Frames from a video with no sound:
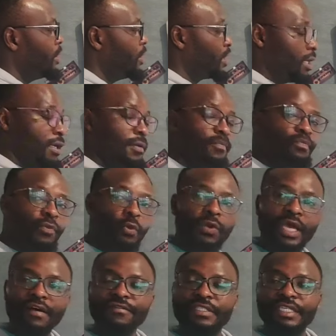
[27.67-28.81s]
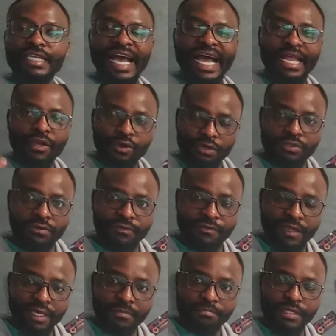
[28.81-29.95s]
Okay. We have seen a lot of
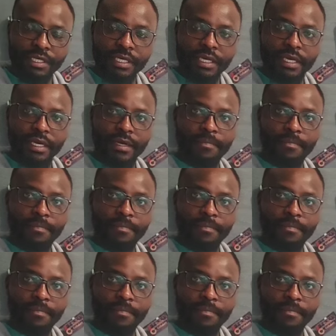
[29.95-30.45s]
them being,